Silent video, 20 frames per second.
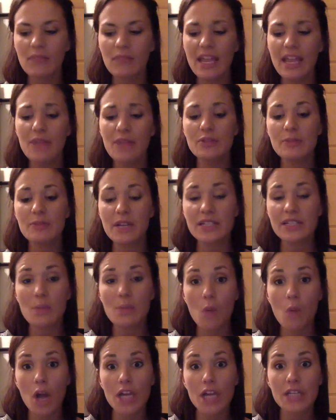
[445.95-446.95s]
It was because I
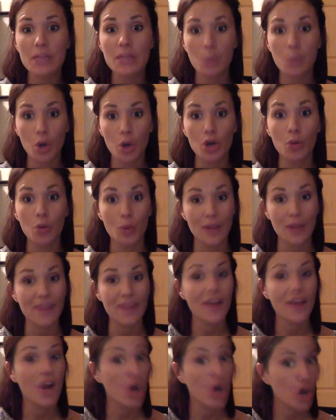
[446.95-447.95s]
wanted to work with
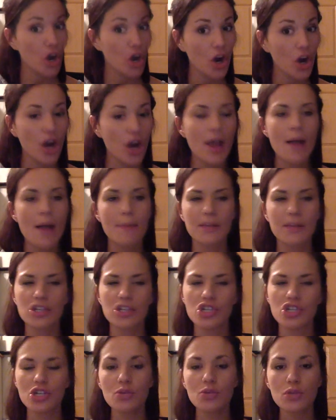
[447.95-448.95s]
her
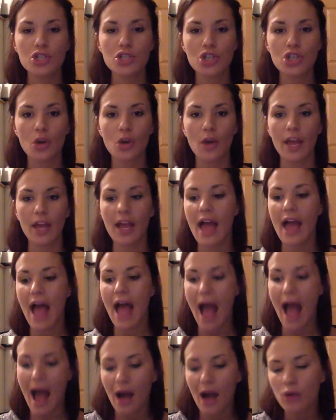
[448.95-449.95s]
because she was showing
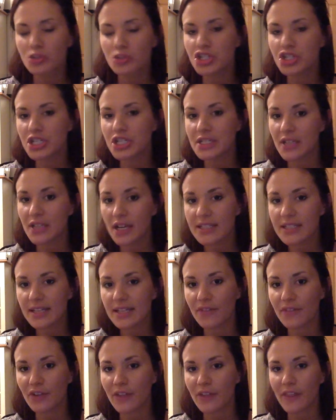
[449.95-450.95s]
how she does
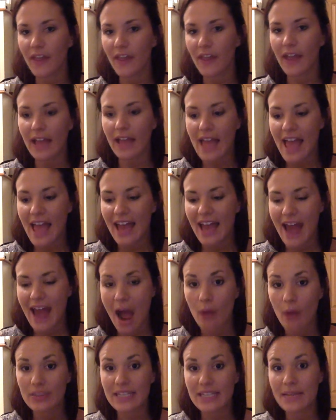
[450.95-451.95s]
everything and
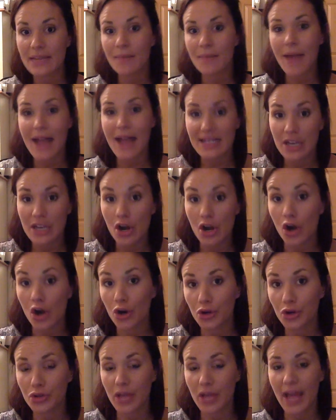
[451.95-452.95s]
how it's impacted
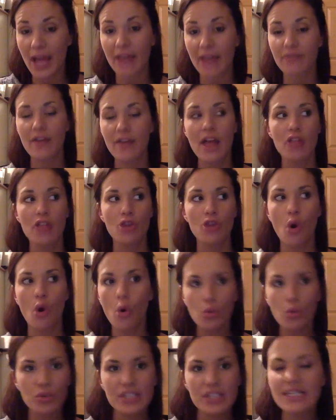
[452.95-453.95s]
her life. The
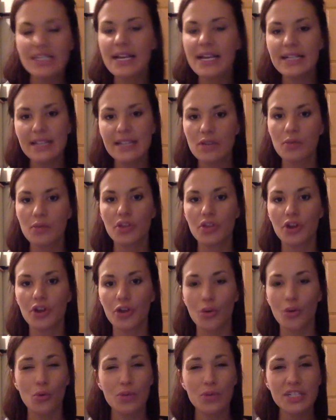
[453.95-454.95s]
whole reason I did it with her,
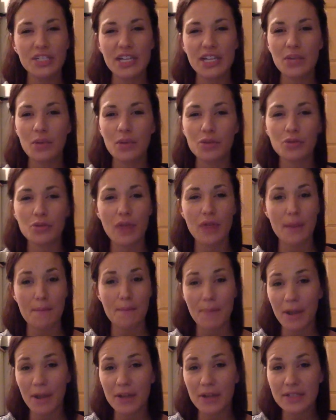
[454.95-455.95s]
the whole reason I went through that
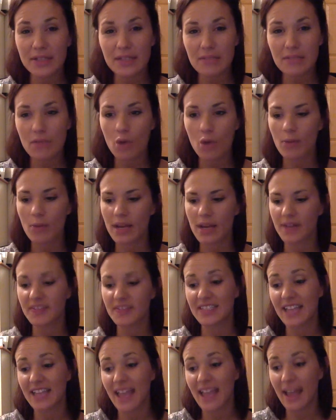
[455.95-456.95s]
embarrassing moment of
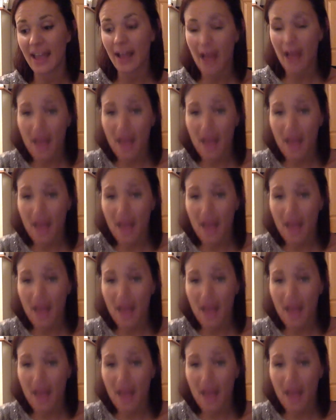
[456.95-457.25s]
saying,